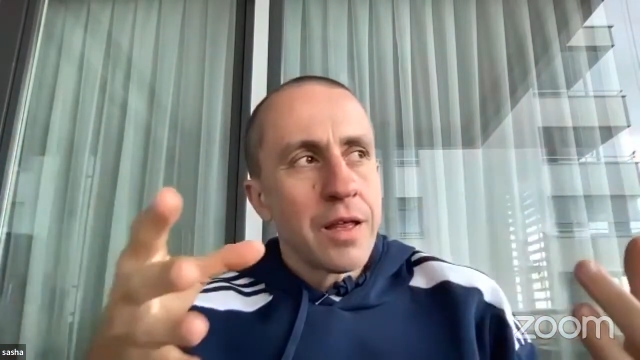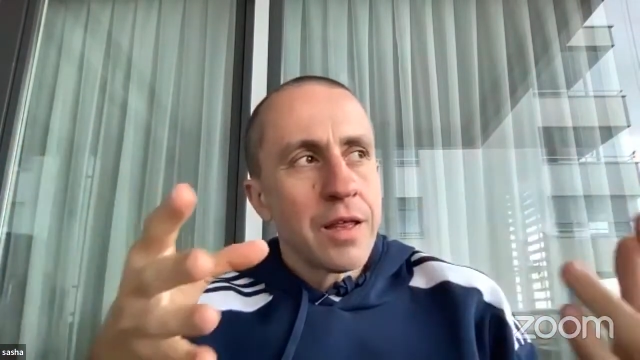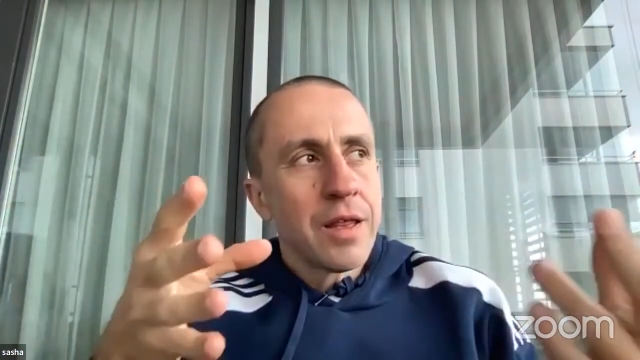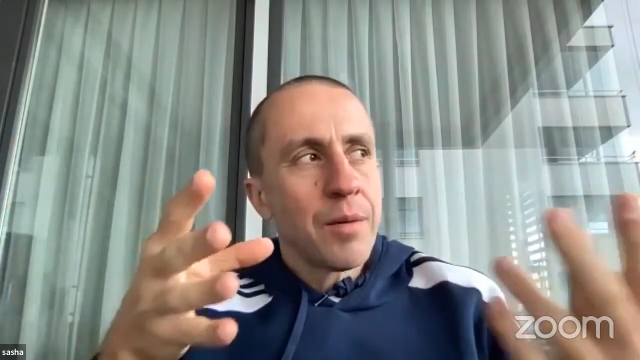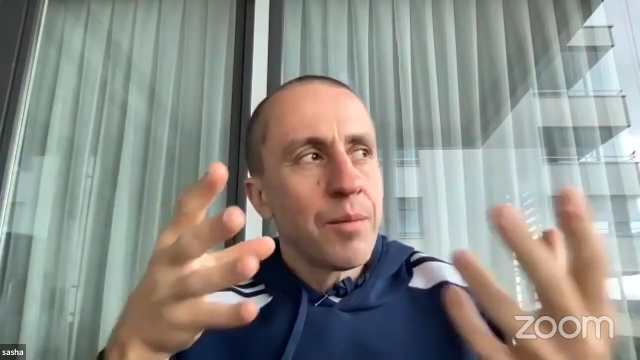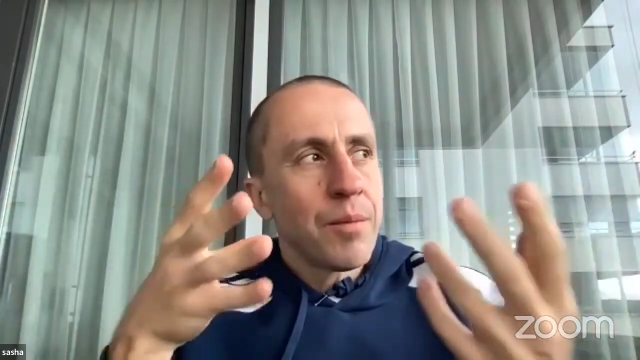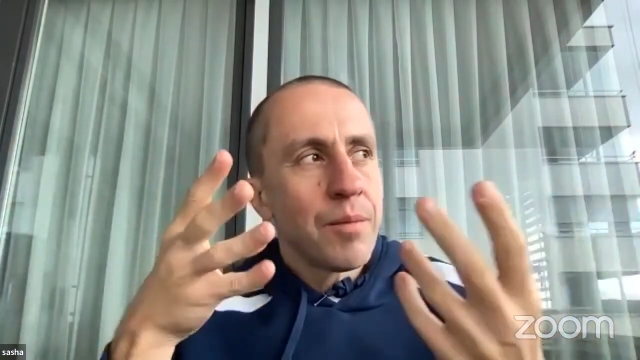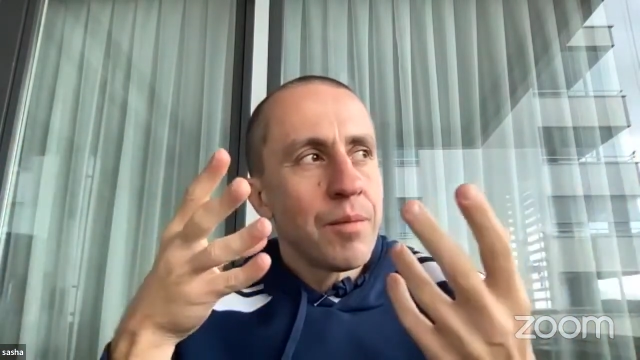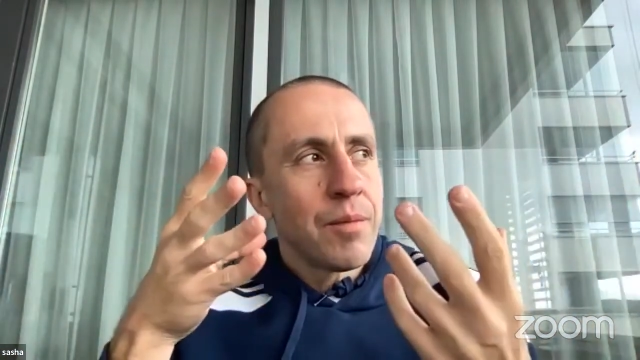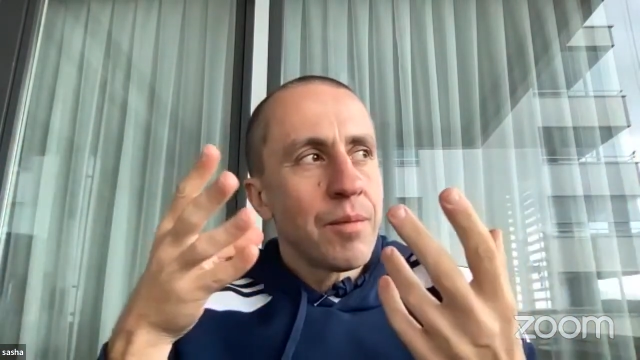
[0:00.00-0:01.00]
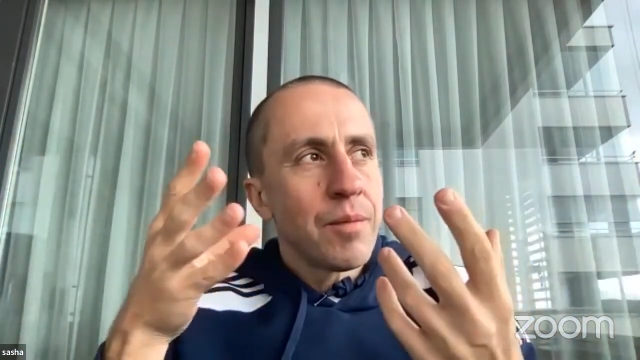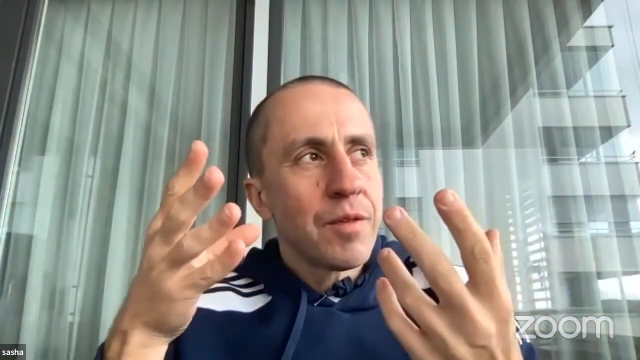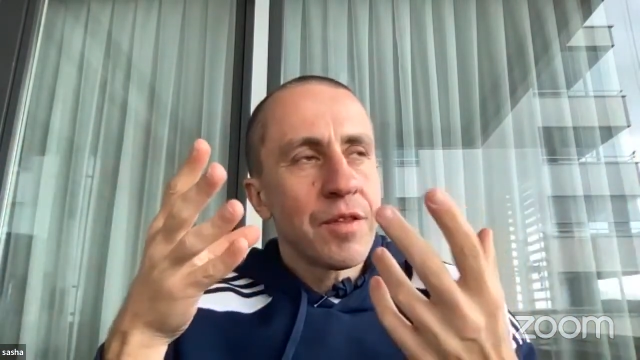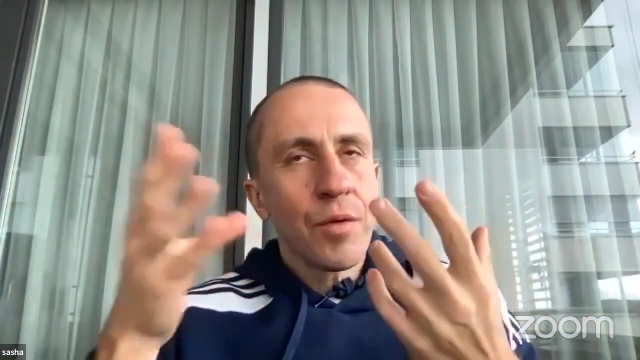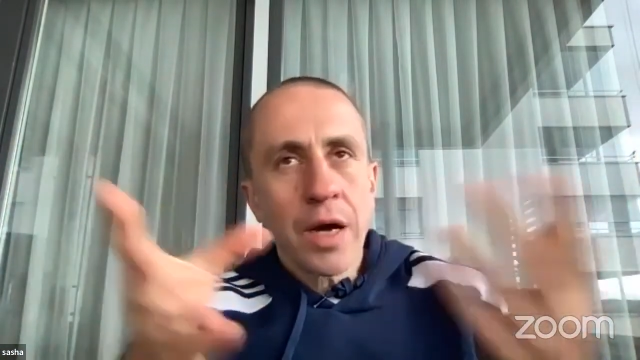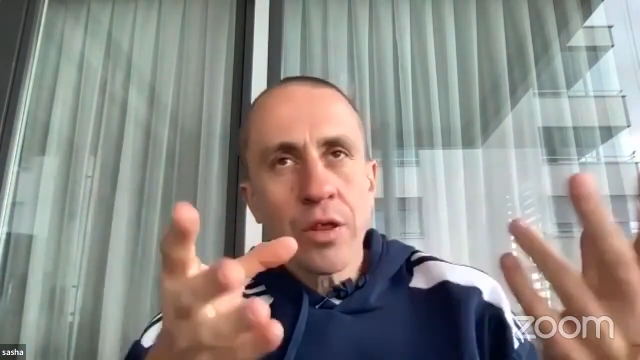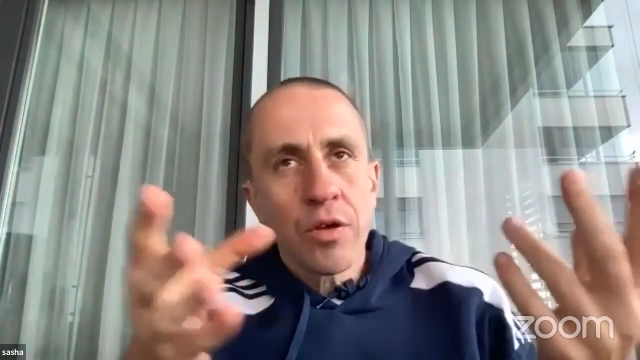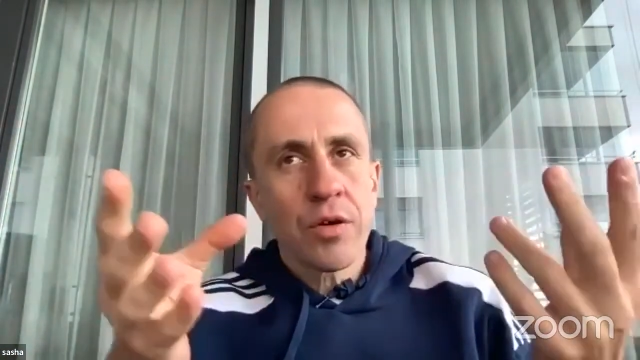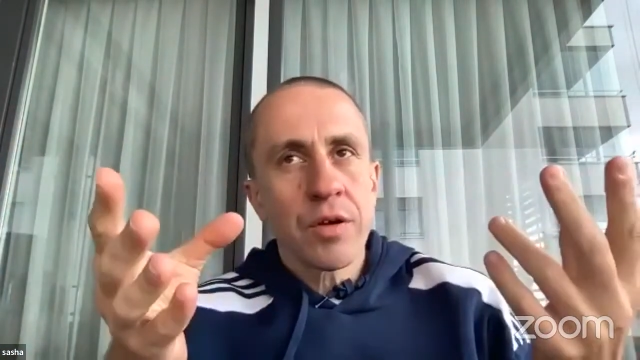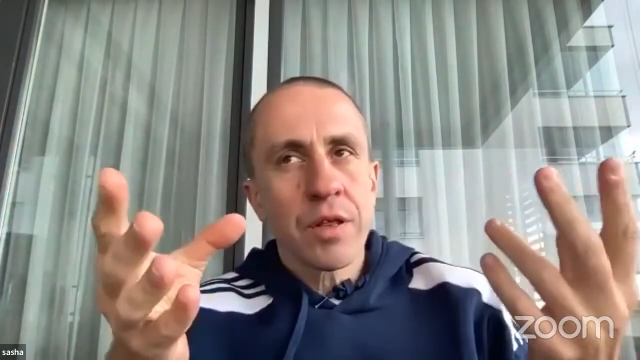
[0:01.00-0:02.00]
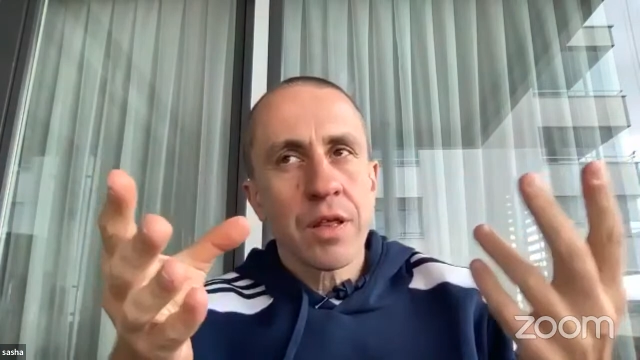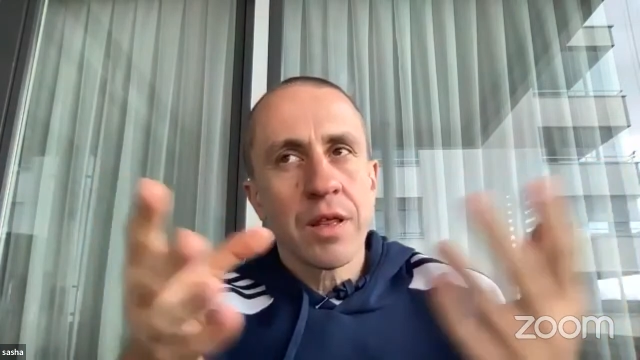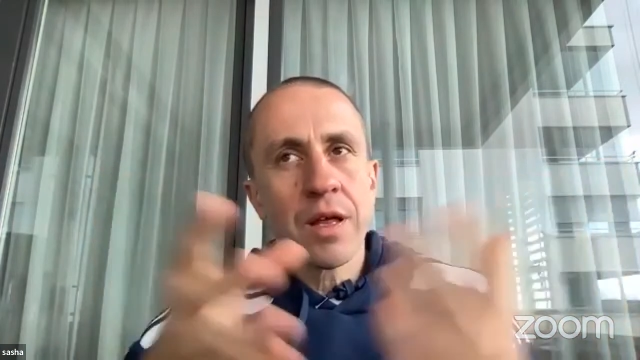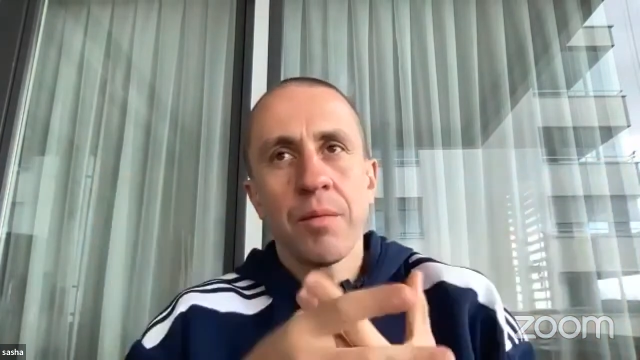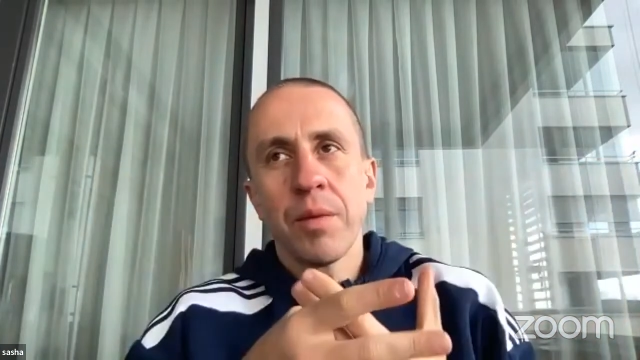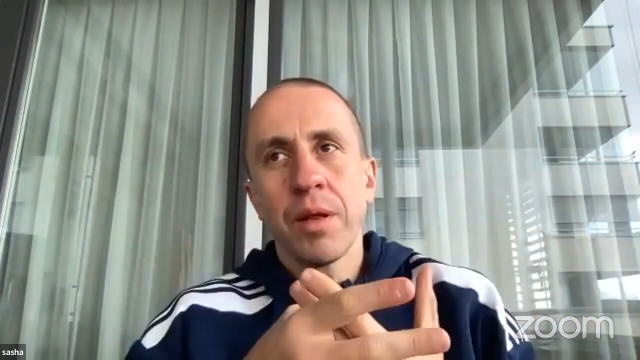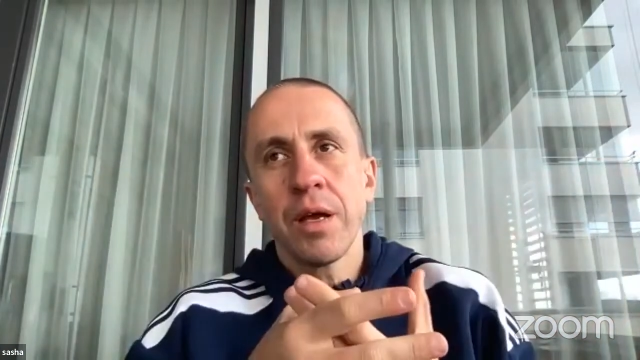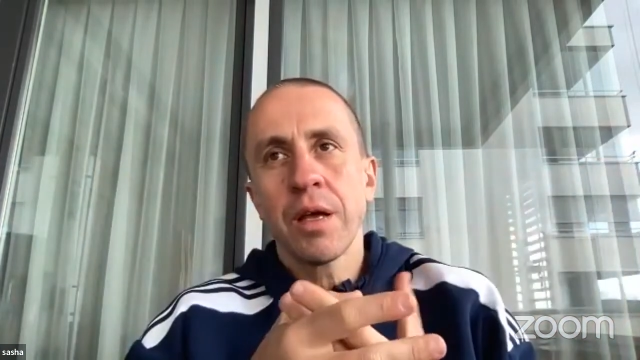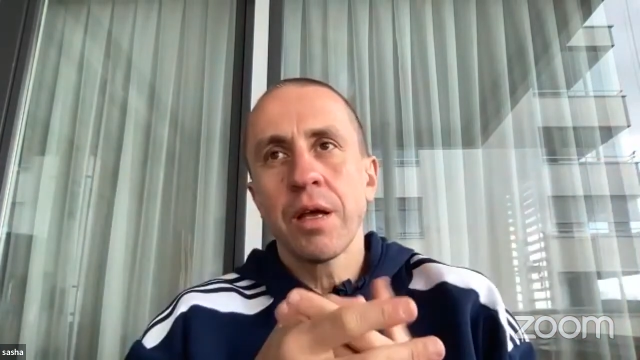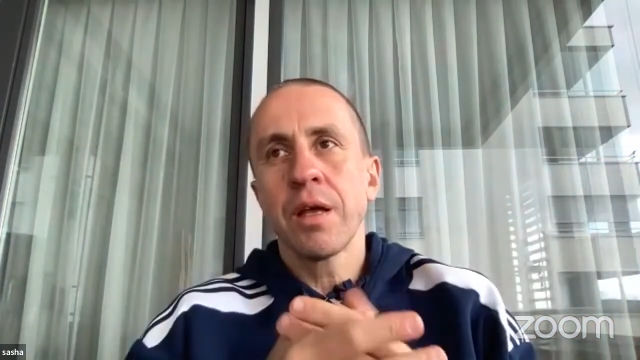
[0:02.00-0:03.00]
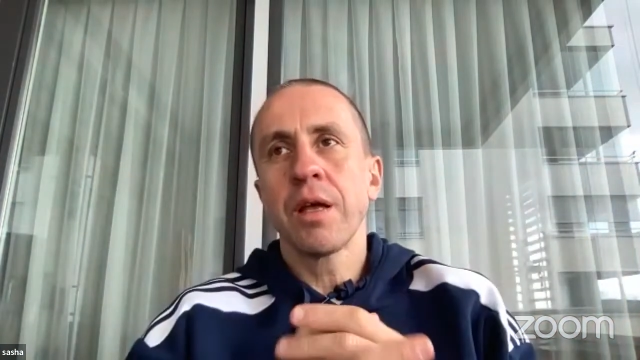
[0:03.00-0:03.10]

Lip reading: Some structures, some like